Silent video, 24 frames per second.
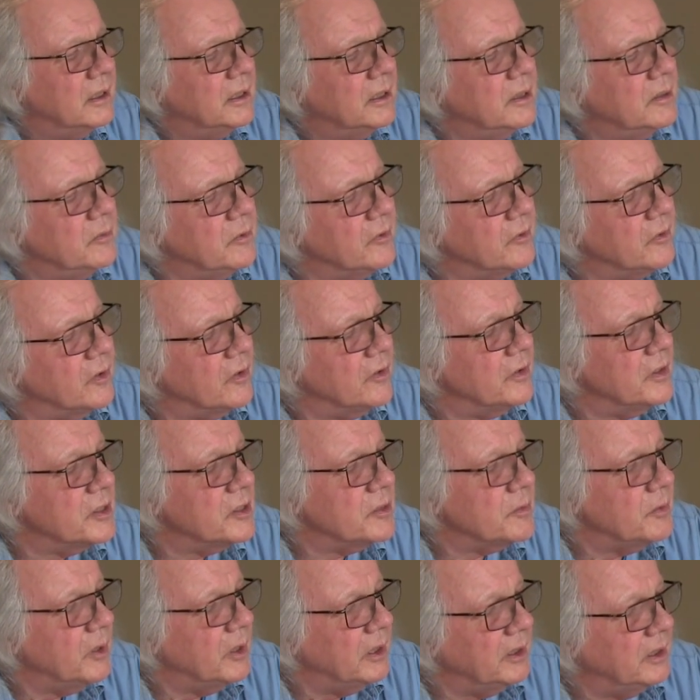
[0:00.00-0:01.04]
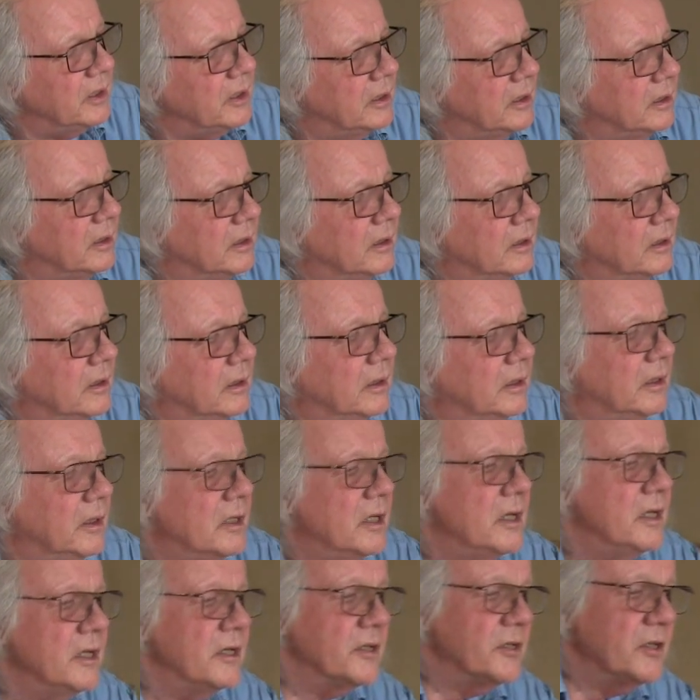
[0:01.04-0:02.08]
Then we've got this one,
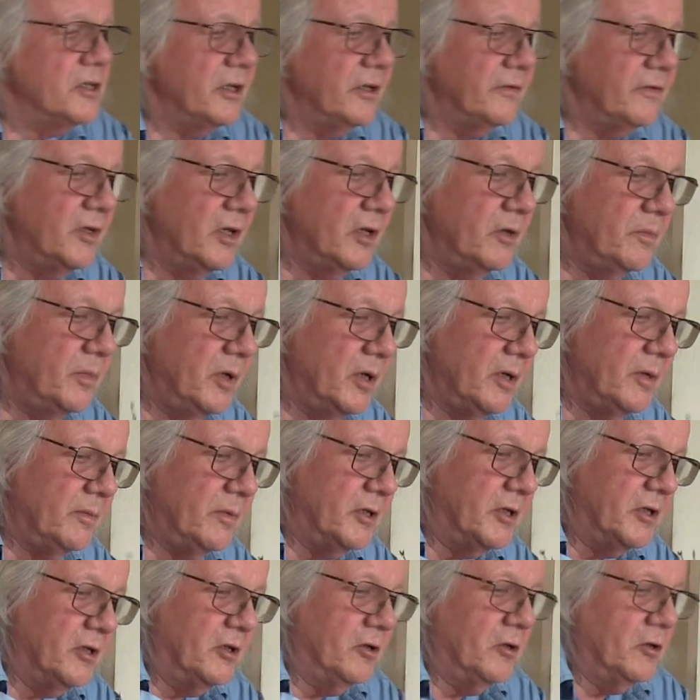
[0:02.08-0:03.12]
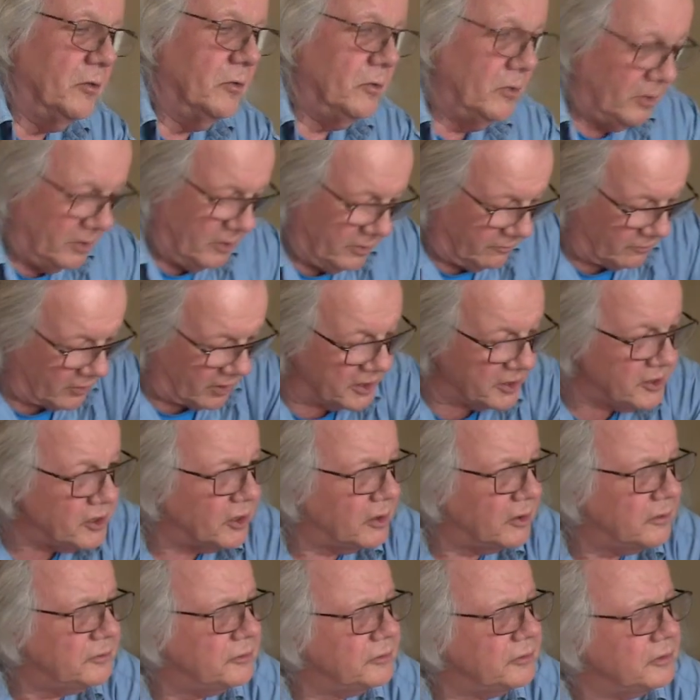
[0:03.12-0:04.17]
serves no purpose at all, right
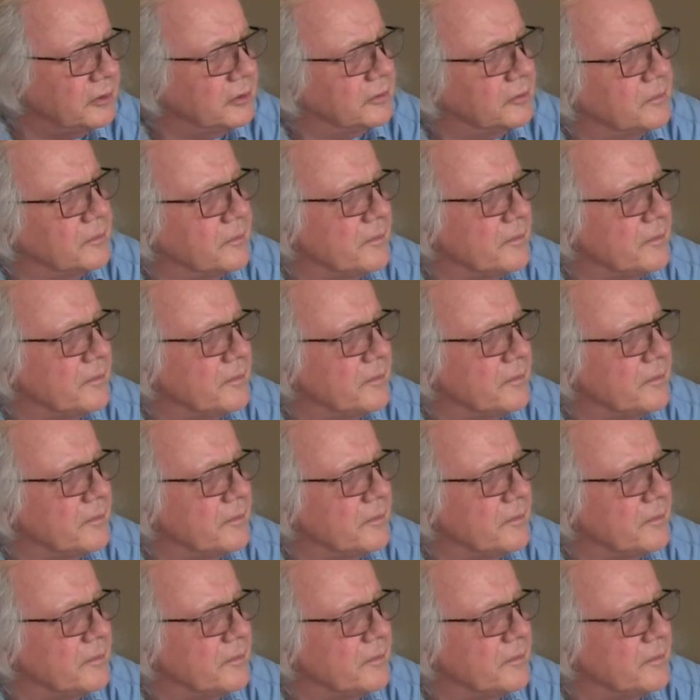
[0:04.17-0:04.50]
off.